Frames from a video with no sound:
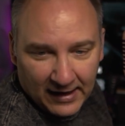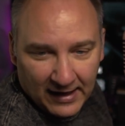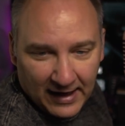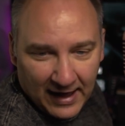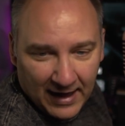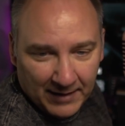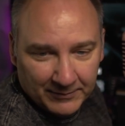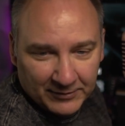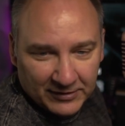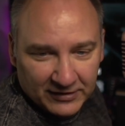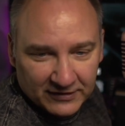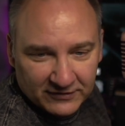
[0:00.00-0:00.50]

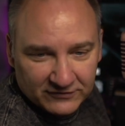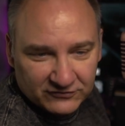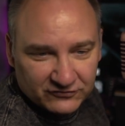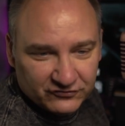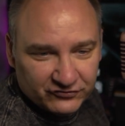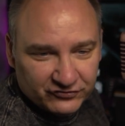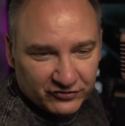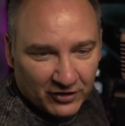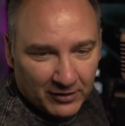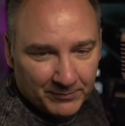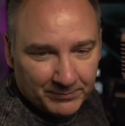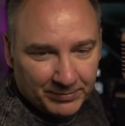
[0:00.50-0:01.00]
I'm going to
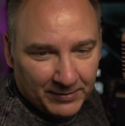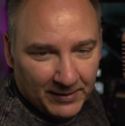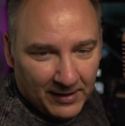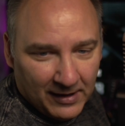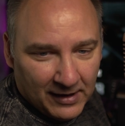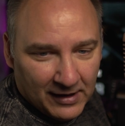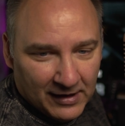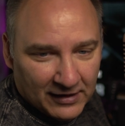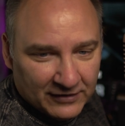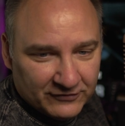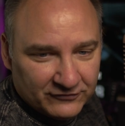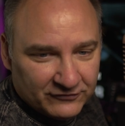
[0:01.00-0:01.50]
jump
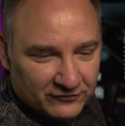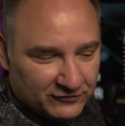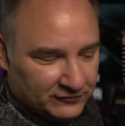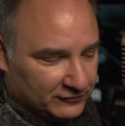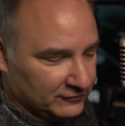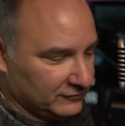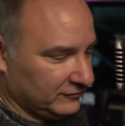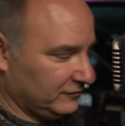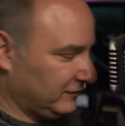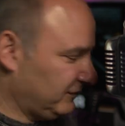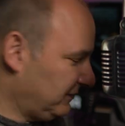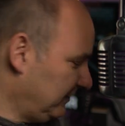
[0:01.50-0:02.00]

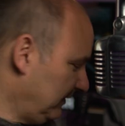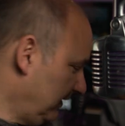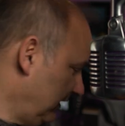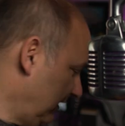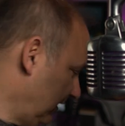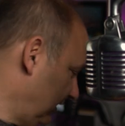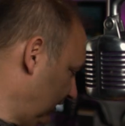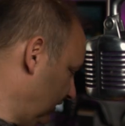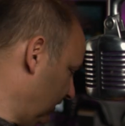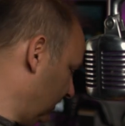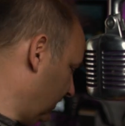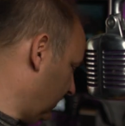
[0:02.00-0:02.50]
onto
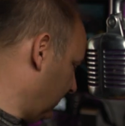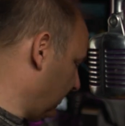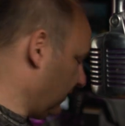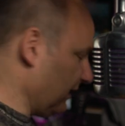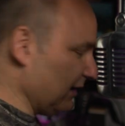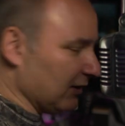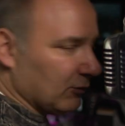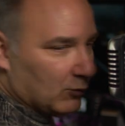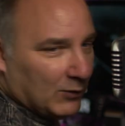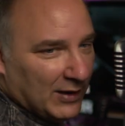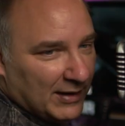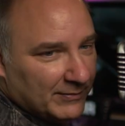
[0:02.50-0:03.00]
the
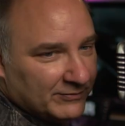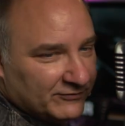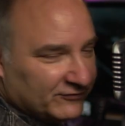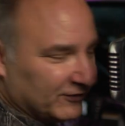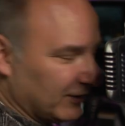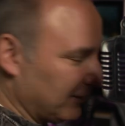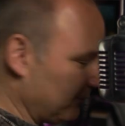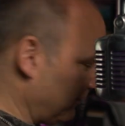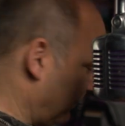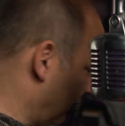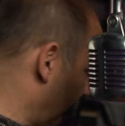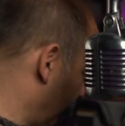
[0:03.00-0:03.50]

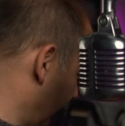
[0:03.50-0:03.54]
website right